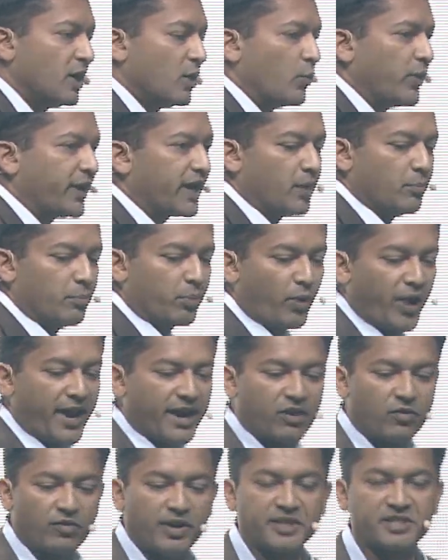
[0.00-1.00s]
We can
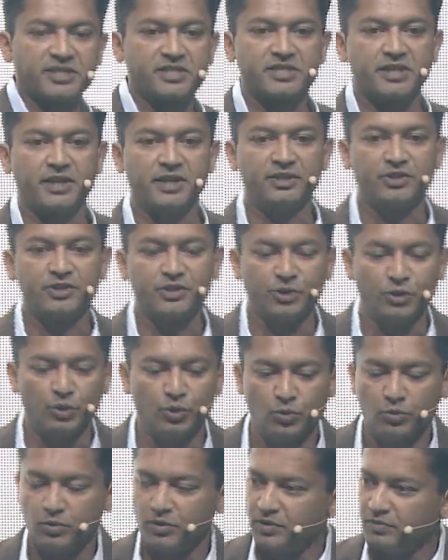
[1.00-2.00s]
break risks
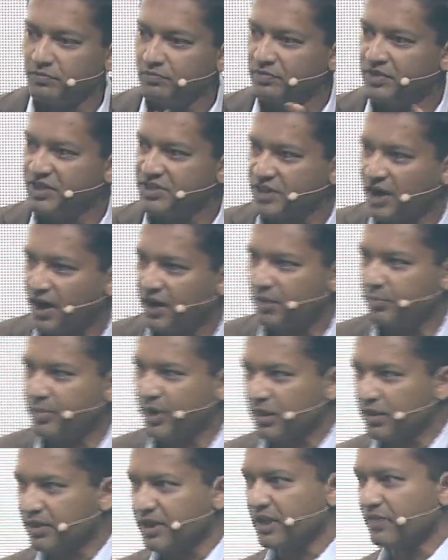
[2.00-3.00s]
into
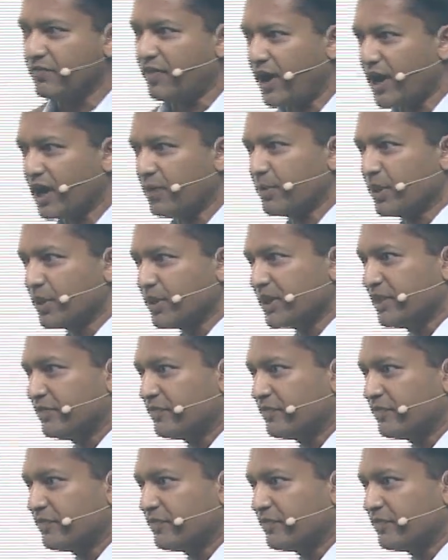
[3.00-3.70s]
desirability, viability,